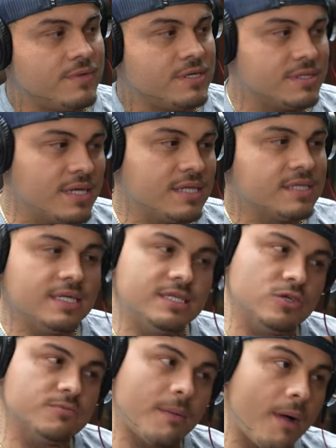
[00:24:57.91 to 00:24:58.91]
just to get into
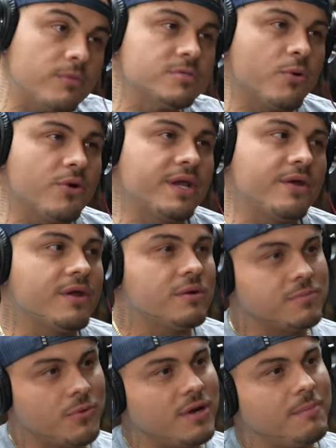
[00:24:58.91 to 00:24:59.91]
details, my mom was born here. He
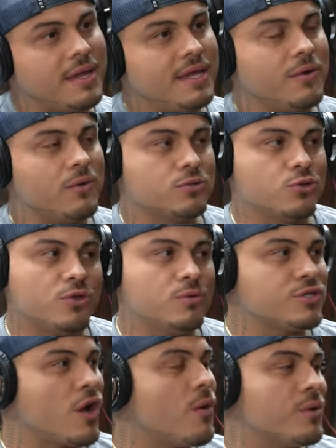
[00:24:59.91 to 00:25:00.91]
was born in Mexico, so there
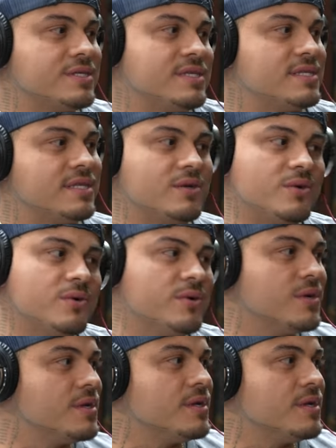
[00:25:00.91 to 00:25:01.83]
was always this little.